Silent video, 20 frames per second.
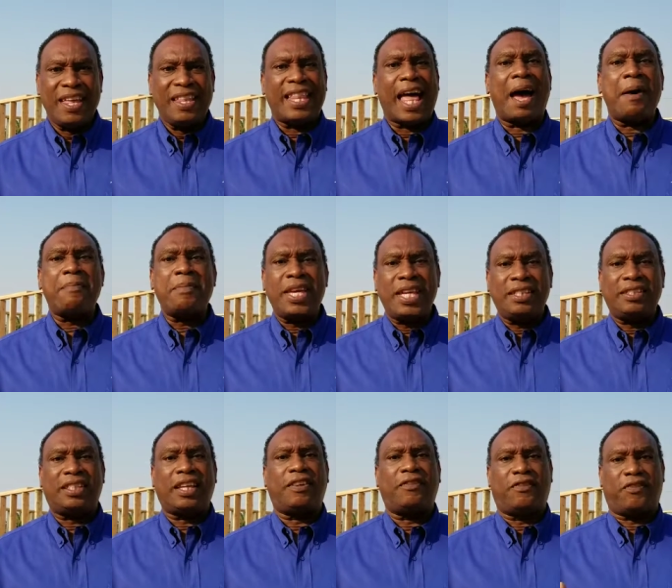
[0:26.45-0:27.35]
That
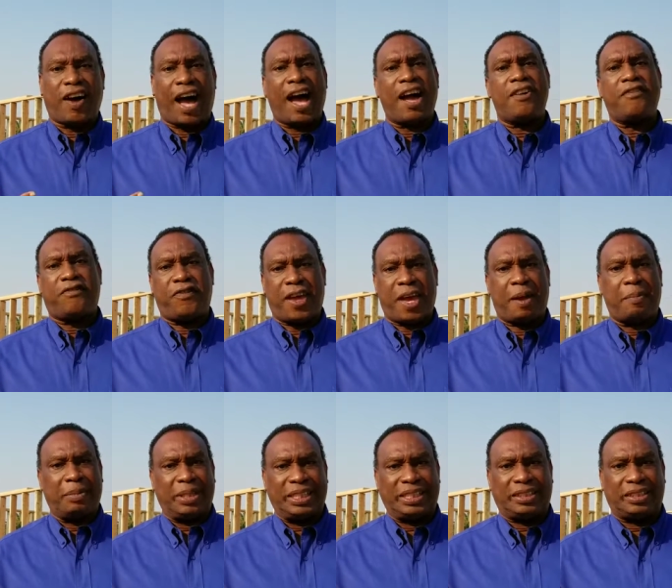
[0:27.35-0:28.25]
means that five
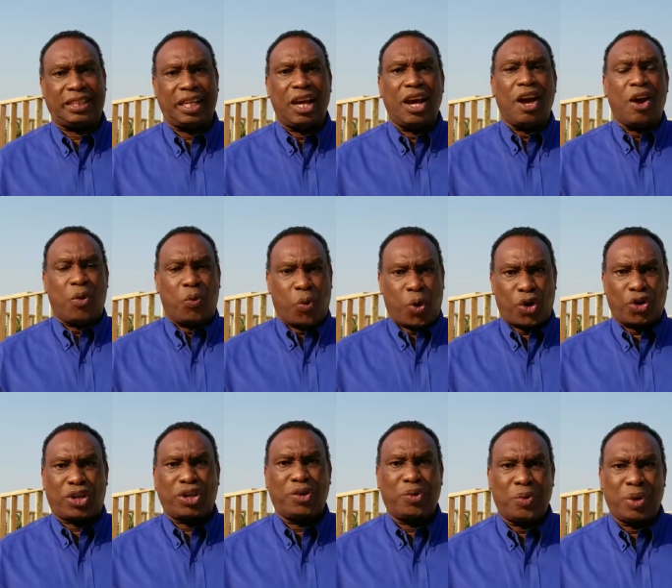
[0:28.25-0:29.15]
families
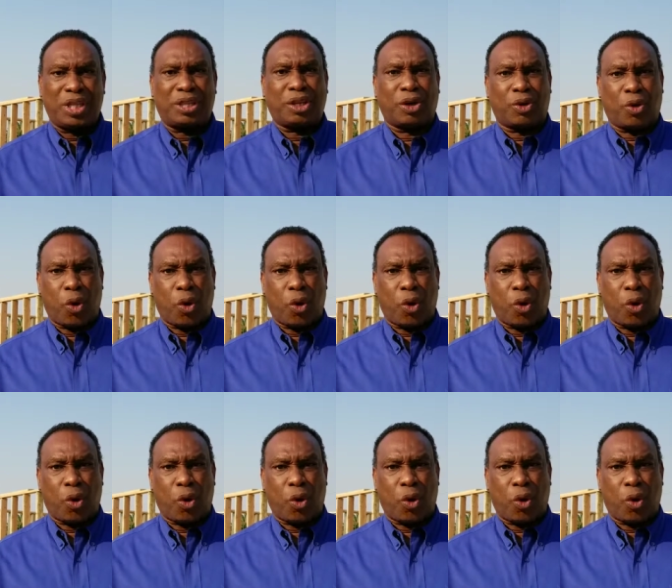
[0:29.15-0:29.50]
working with the